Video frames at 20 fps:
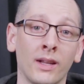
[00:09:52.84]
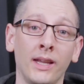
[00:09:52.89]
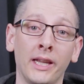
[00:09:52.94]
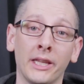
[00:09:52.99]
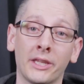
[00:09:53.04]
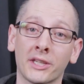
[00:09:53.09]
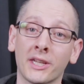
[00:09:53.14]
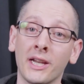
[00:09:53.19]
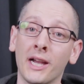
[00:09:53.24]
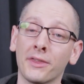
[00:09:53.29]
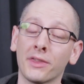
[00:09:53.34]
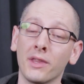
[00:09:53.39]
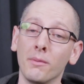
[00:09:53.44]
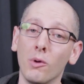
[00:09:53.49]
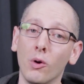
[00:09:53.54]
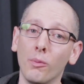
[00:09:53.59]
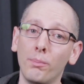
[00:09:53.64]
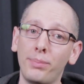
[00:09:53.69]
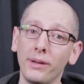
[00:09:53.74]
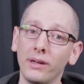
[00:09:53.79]
It's got the
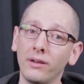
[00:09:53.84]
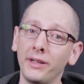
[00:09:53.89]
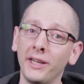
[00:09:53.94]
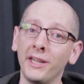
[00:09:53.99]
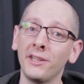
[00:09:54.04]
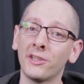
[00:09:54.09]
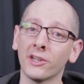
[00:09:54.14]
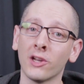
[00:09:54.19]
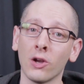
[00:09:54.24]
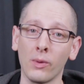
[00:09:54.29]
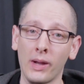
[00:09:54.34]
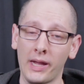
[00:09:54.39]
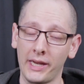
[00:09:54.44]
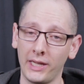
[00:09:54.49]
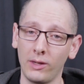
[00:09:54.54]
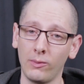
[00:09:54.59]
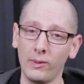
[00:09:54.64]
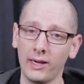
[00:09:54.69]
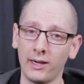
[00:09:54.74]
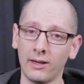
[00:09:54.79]
mobility to go
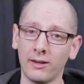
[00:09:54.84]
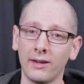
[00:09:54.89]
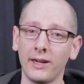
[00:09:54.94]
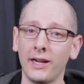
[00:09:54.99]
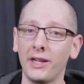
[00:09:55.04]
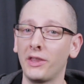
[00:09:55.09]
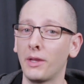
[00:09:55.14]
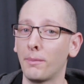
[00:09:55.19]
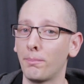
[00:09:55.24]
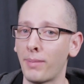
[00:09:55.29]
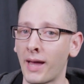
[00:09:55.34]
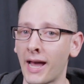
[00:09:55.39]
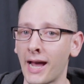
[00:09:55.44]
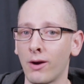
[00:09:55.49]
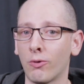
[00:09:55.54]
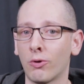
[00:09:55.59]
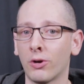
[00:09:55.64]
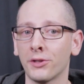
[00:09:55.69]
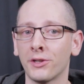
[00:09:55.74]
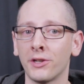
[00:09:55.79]
anywhere and the
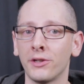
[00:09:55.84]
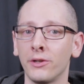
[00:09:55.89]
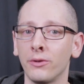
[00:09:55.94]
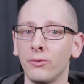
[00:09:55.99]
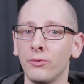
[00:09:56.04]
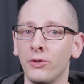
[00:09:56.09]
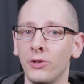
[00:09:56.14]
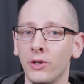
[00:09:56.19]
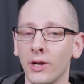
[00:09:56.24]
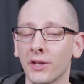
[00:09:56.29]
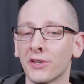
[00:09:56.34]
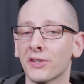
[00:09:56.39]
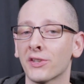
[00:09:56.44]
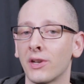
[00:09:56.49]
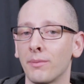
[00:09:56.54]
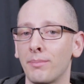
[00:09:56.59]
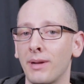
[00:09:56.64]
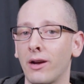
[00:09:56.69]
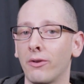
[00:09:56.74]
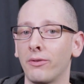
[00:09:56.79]
power to do
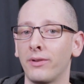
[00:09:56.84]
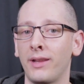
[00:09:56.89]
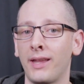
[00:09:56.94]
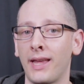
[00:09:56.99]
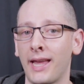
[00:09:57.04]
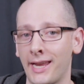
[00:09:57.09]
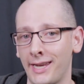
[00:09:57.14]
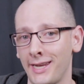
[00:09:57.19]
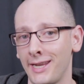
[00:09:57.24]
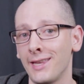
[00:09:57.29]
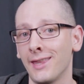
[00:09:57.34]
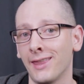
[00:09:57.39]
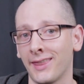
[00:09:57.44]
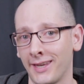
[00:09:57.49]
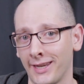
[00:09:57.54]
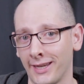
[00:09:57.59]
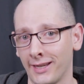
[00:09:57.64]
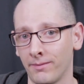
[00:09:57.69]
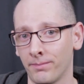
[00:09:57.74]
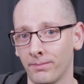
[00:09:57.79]
just about
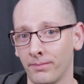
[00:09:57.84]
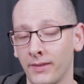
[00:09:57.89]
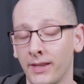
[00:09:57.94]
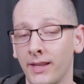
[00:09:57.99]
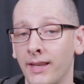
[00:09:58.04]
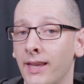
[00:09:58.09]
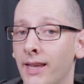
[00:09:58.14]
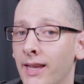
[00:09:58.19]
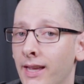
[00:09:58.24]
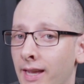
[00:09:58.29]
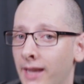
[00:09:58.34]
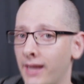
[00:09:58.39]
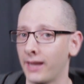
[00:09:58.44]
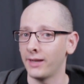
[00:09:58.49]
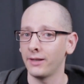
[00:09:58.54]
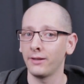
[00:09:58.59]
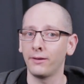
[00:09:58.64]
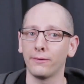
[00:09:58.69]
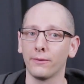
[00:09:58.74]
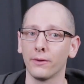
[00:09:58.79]
anything.
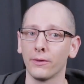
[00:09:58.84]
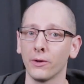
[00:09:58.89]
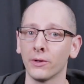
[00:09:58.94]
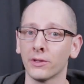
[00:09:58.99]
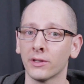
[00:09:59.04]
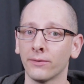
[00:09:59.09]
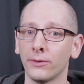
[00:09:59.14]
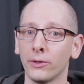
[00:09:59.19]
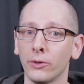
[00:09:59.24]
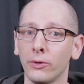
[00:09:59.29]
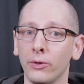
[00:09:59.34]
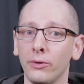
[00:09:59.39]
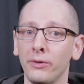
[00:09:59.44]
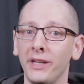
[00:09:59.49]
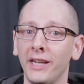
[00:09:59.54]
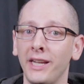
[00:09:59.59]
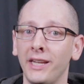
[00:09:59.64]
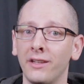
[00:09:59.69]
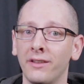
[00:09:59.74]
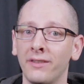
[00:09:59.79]
And for those of you who
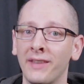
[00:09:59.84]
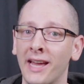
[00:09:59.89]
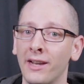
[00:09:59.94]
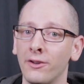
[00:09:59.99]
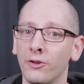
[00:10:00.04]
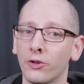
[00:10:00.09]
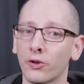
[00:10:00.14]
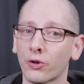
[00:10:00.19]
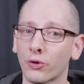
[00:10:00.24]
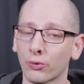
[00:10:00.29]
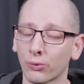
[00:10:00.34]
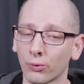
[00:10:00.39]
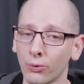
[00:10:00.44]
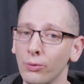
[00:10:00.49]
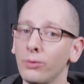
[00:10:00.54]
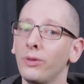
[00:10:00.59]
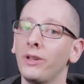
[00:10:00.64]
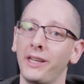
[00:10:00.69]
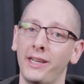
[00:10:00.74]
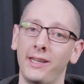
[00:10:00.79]
need that
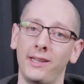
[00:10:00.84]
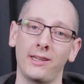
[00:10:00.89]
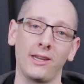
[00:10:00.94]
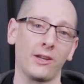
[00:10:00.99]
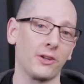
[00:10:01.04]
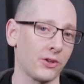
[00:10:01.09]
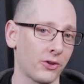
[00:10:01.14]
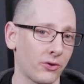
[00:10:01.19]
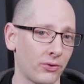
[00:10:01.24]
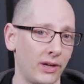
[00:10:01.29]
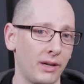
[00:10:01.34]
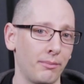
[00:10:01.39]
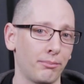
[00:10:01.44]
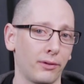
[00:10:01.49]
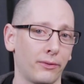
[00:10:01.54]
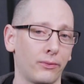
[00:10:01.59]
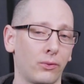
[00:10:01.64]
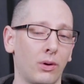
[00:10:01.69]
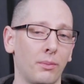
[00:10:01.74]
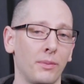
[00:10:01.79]
truly extreme
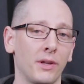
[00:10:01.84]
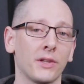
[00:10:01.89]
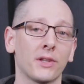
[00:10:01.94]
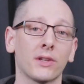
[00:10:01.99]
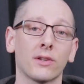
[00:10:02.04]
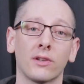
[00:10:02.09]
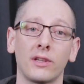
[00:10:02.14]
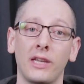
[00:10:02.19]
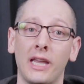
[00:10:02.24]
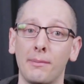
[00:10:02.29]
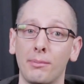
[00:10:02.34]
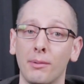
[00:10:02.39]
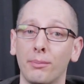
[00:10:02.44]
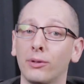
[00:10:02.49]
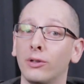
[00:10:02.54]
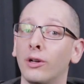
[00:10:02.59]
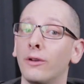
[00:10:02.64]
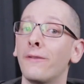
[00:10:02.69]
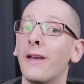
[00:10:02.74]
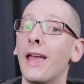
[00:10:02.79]
performance
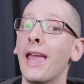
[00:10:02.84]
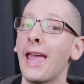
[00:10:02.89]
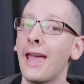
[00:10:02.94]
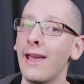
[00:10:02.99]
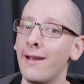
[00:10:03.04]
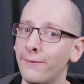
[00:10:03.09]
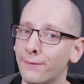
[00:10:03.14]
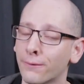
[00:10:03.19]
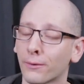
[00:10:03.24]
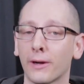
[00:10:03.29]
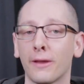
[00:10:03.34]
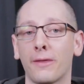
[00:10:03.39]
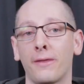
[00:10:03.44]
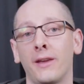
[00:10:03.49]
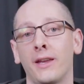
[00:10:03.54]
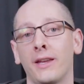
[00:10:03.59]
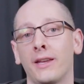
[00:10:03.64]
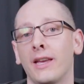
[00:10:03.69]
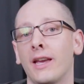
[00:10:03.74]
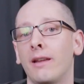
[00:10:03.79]
capable of
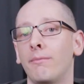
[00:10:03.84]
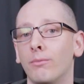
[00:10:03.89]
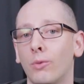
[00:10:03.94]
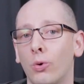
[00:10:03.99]
everything and